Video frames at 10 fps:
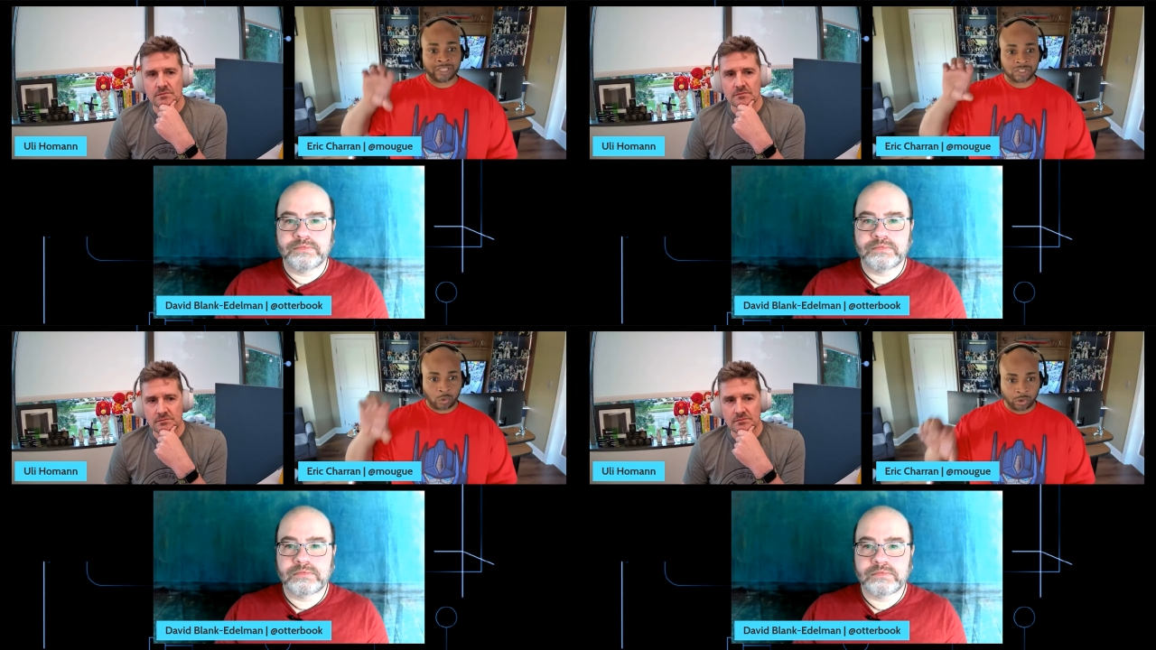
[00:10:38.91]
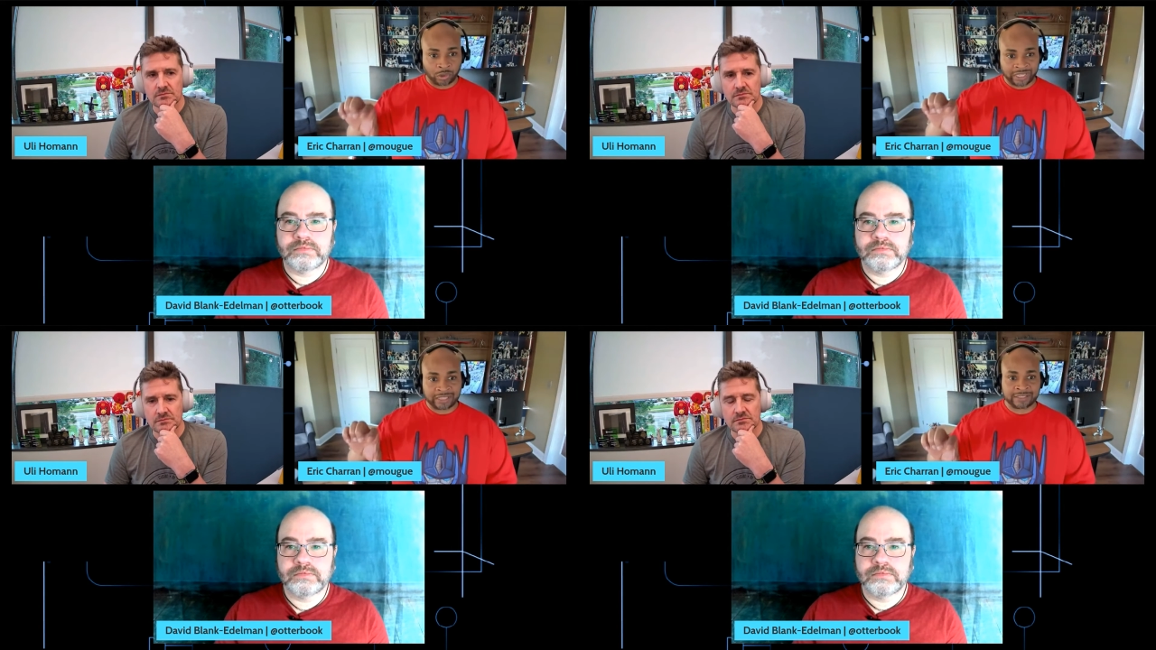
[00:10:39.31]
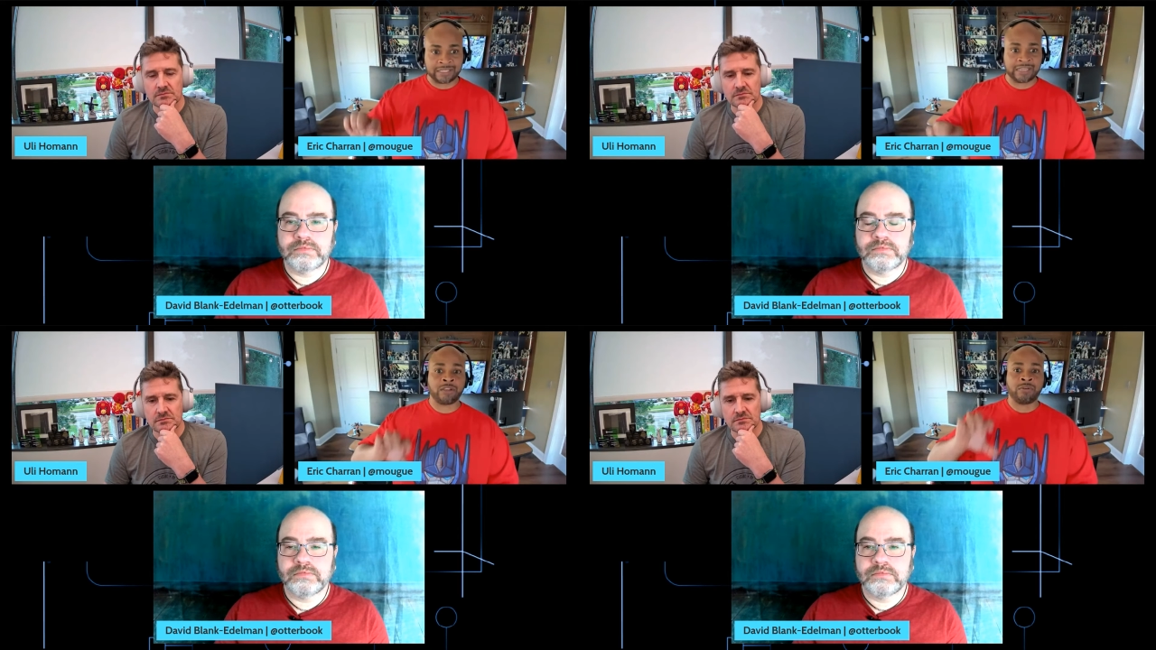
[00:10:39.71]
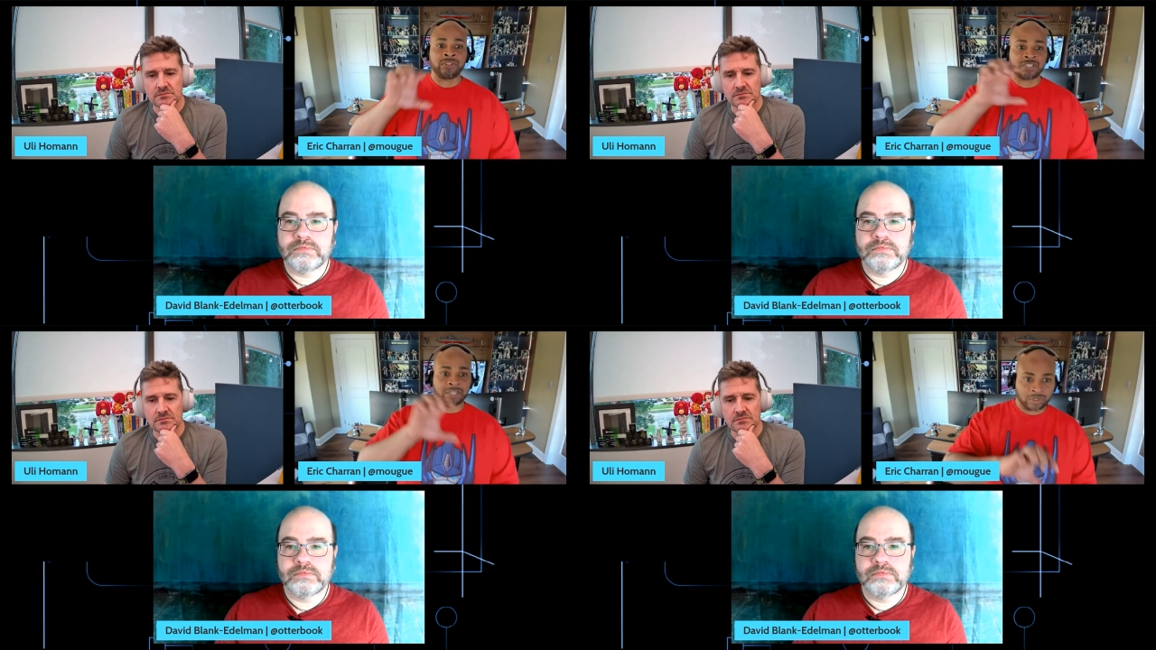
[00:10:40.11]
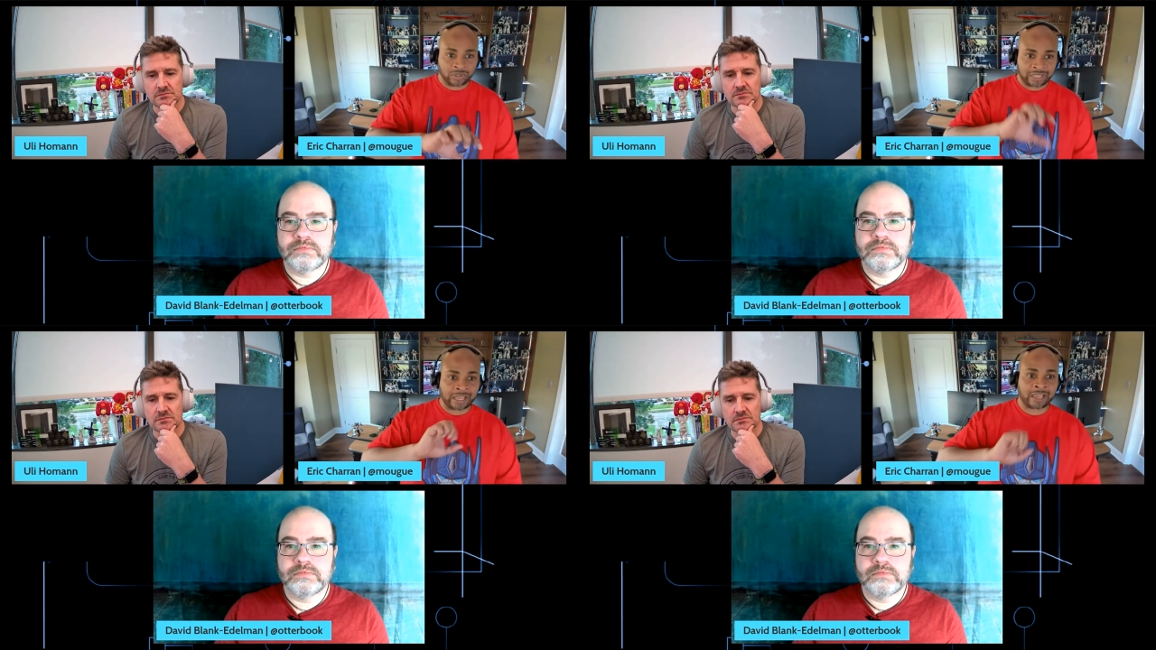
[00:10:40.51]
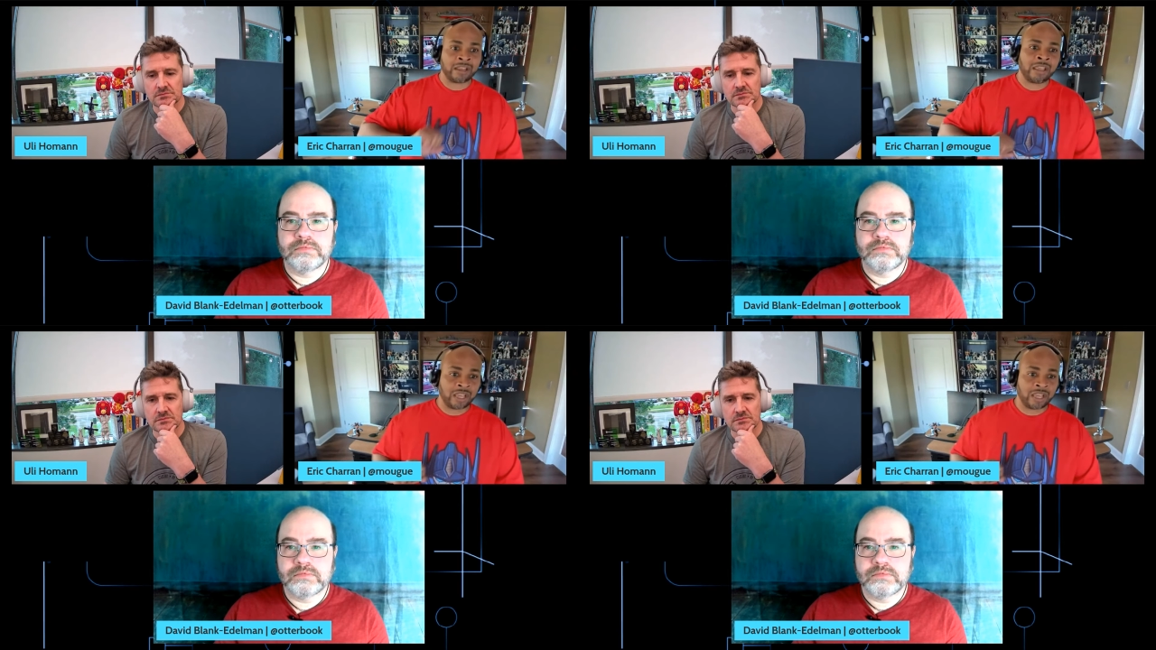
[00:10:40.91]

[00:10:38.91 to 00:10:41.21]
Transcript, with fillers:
Speaker 1: Let's correlate these together and simulate that